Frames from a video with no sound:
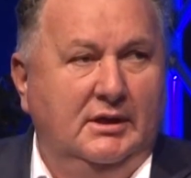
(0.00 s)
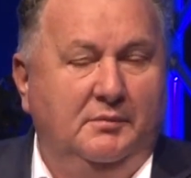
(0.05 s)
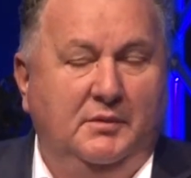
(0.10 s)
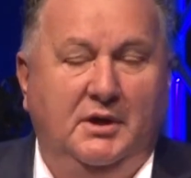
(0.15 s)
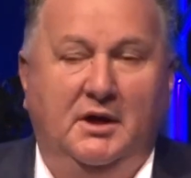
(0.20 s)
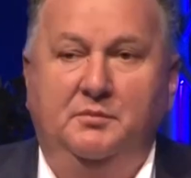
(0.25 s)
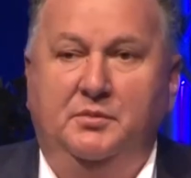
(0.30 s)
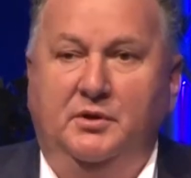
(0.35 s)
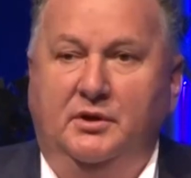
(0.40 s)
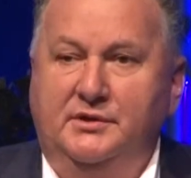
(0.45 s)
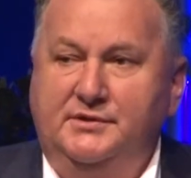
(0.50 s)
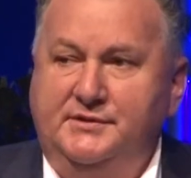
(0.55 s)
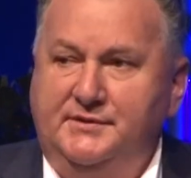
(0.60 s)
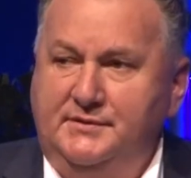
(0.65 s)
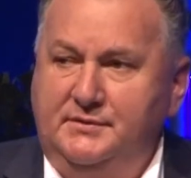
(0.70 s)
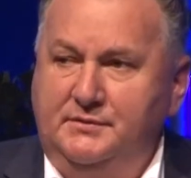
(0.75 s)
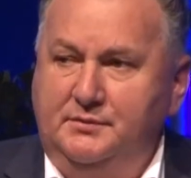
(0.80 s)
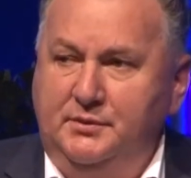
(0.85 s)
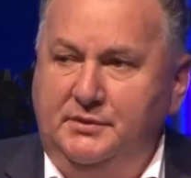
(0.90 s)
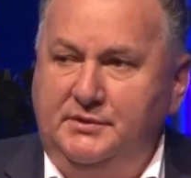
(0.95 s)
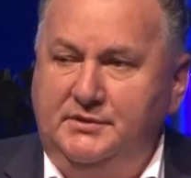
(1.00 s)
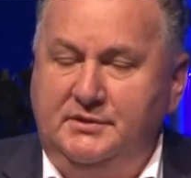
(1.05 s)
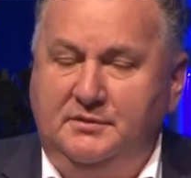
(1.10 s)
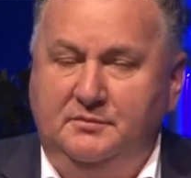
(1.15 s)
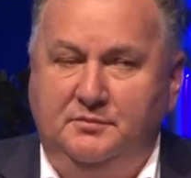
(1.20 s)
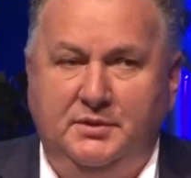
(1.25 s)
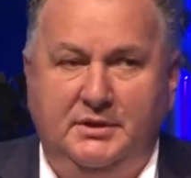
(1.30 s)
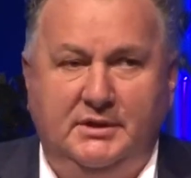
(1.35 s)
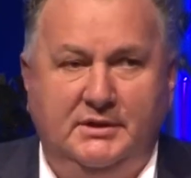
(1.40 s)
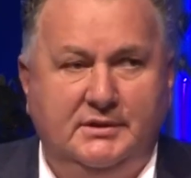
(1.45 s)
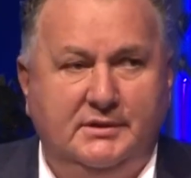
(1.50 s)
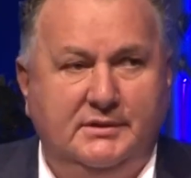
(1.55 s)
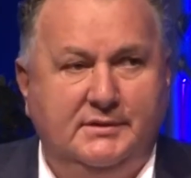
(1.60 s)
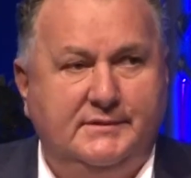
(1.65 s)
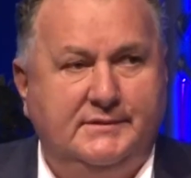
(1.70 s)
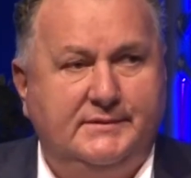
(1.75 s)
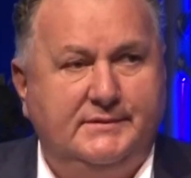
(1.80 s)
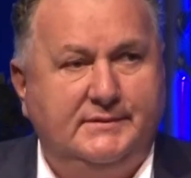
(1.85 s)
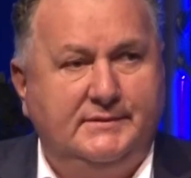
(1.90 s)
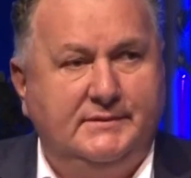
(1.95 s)
My boss, Winston
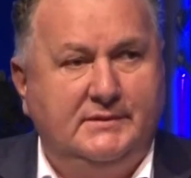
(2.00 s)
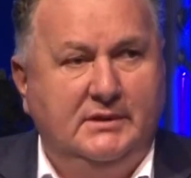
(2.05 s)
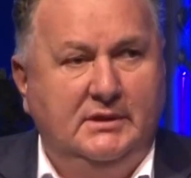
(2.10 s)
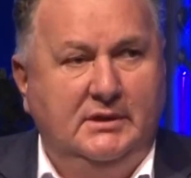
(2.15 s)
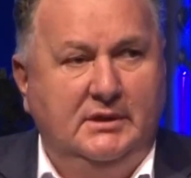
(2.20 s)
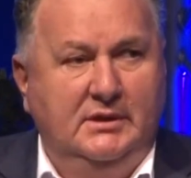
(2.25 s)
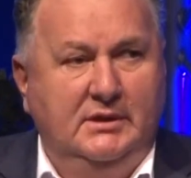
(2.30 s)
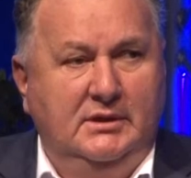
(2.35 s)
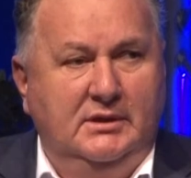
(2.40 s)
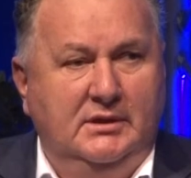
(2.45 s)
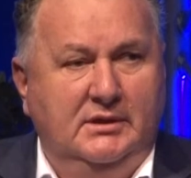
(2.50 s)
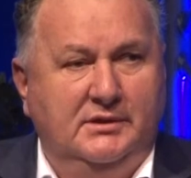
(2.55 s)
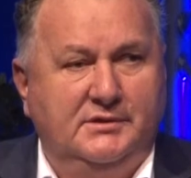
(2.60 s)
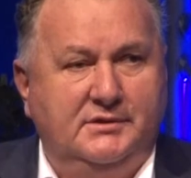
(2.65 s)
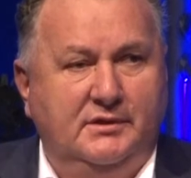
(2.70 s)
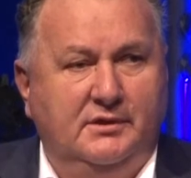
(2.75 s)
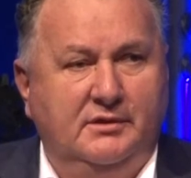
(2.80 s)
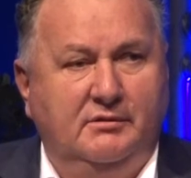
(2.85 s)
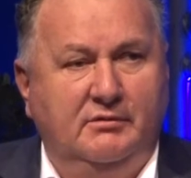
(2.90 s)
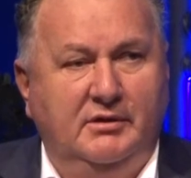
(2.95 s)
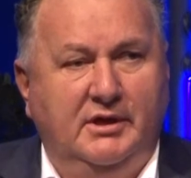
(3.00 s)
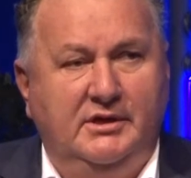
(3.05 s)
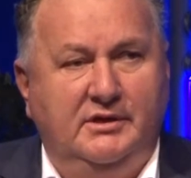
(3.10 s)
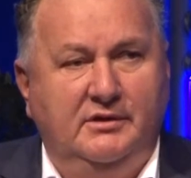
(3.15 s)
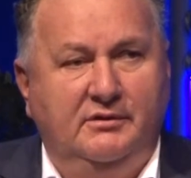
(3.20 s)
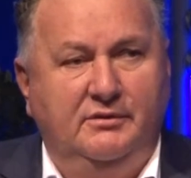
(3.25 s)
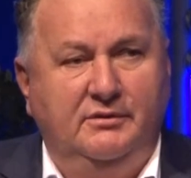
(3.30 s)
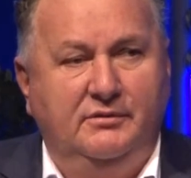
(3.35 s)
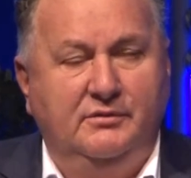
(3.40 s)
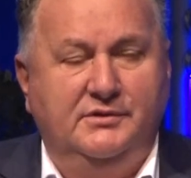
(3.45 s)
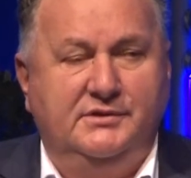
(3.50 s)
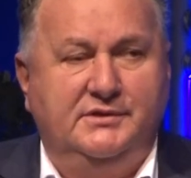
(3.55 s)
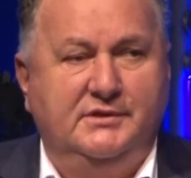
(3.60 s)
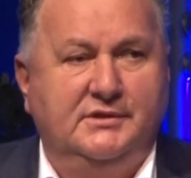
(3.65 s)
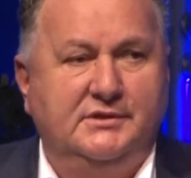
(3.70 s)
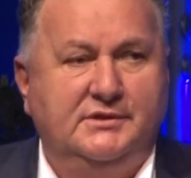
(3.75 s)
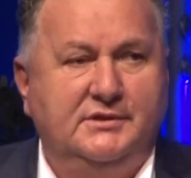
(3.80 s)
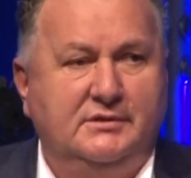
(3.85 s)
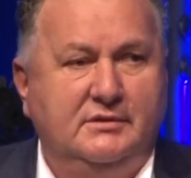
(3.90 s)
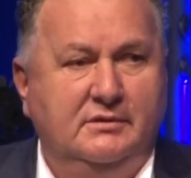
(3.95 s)
Peters, is not a great
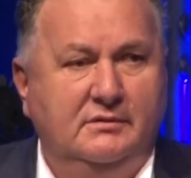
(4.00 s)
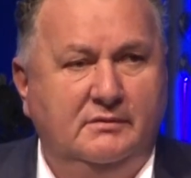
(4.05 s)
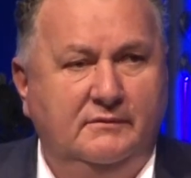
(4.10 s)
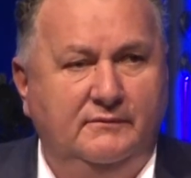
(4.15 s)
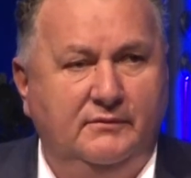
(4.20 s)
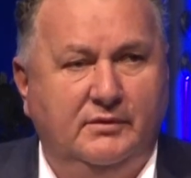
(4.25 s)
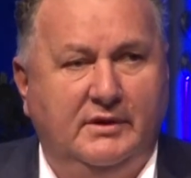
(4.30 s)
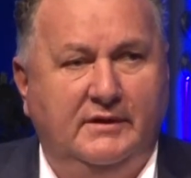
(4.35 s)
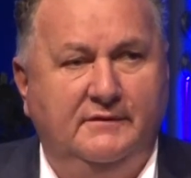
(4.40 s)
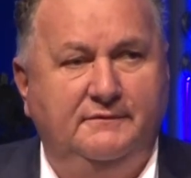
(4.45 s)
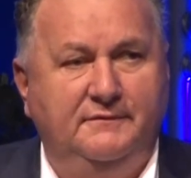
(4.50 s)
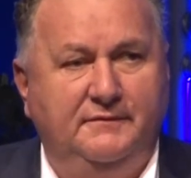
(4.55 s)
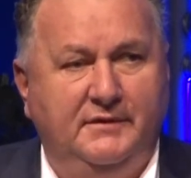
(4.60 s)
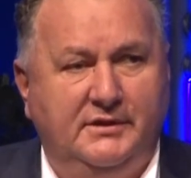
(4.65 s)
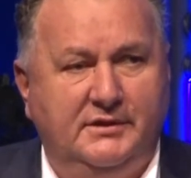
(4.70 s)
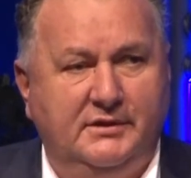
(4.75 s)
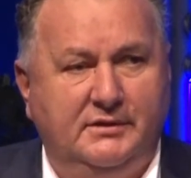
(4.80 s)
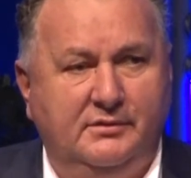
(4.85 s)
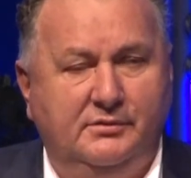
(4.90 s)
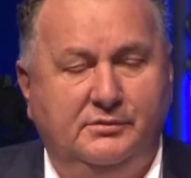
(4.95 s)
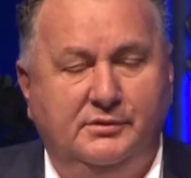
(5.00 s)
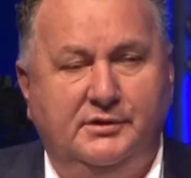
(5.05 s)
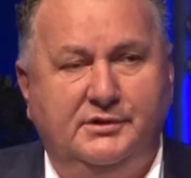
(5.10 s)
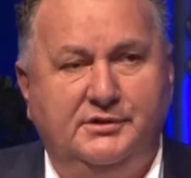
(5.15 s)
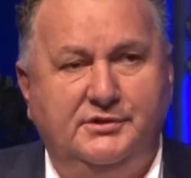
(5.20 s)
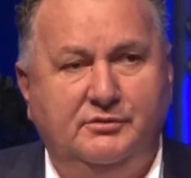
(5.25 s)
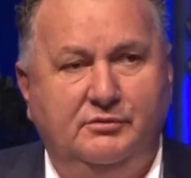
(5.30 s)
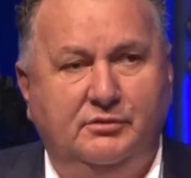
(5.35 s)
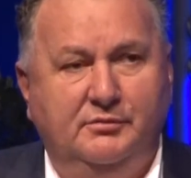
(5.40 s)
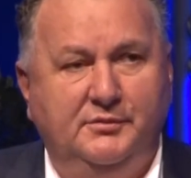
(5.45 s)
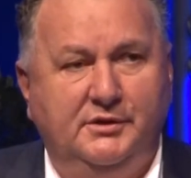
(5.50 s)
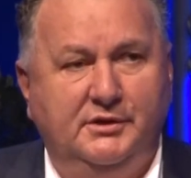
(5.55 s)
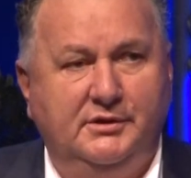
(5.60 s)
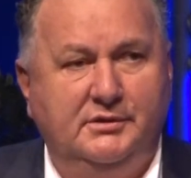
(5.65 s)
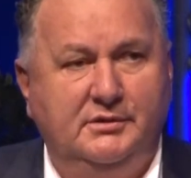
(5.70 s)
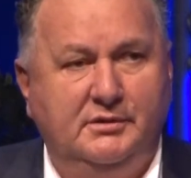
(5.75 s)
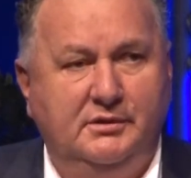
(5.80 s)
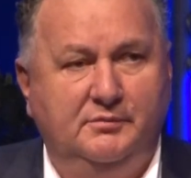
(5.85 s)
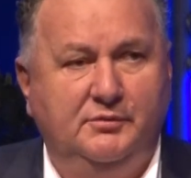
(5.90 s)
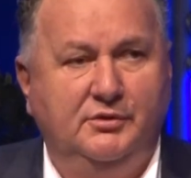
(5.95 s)
enthusiast for unfettered or indiscriminate
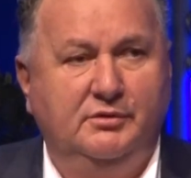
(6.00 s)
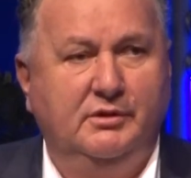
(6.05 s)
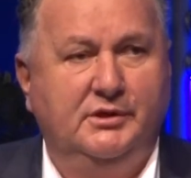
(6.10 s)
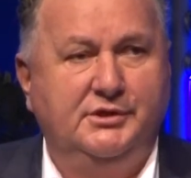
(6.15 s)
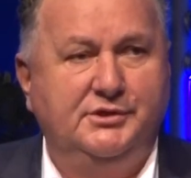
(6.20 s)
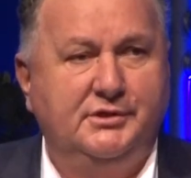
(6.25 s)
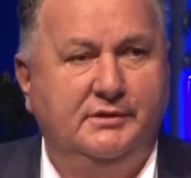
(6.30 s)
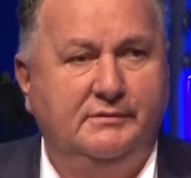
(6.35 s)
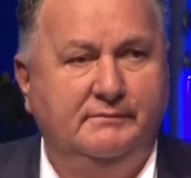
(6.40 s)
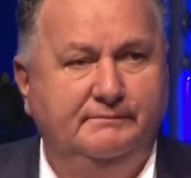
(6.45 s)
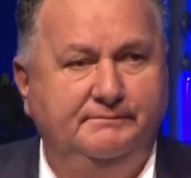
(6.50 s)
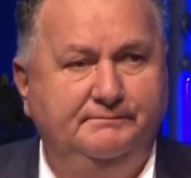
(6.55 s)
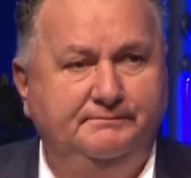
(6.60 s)
immigration.